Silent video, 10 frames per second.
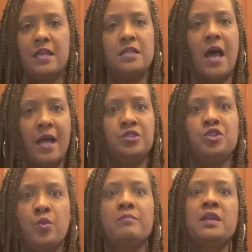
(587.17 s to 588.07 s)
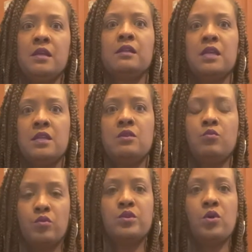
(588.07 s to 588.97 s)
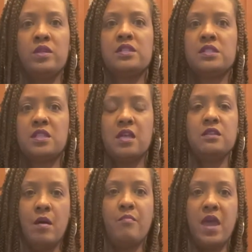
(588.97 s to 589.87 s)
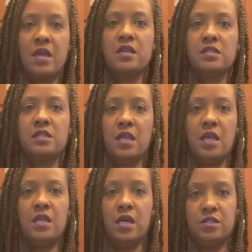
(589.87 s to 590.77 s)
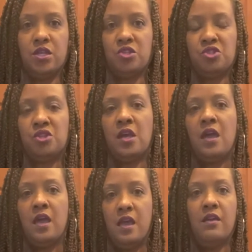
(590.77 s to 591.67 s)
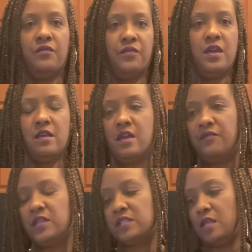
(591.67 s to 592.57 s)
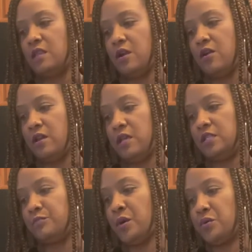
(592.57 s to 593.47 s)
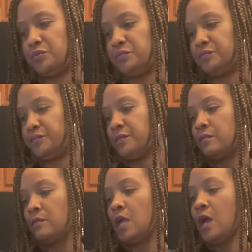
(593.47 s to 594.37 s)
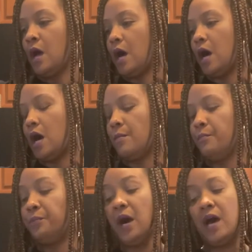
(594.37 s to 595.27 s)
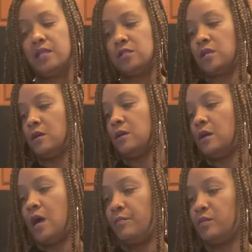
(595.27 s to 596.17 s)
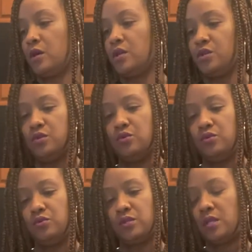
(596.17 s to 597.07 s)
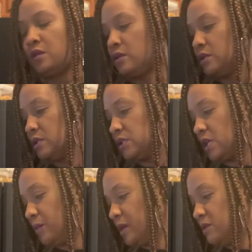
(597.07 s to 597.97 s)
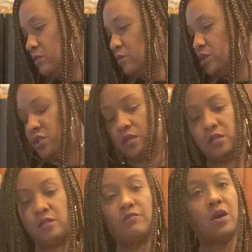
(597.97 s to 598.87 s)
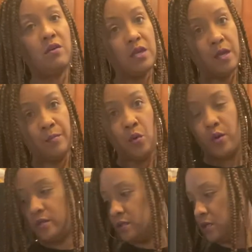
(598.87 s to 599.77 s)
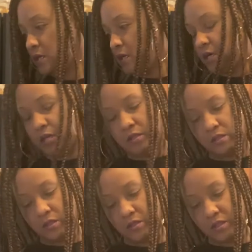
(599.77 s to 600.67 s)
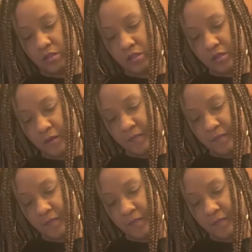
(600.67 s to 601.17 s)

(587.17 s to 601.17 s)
immediately will notice that nutmeg is in a dish if it's in there and it's potent. But I'm gonna use cinnamon, which is very important to this